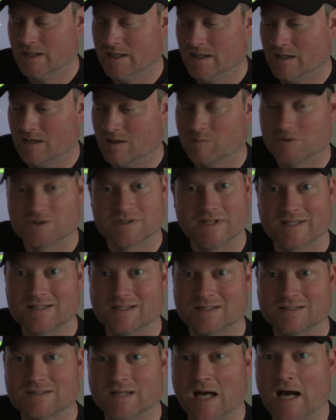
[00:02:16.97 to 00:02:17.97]
almost like
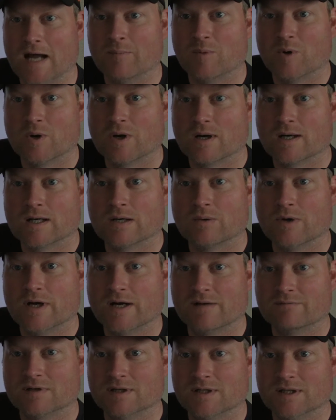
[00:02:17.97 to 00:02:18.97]
a cyborg or
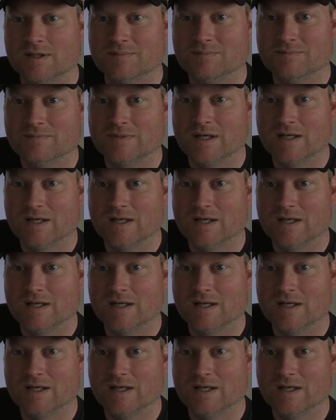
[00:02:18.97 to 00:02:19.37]
whatever,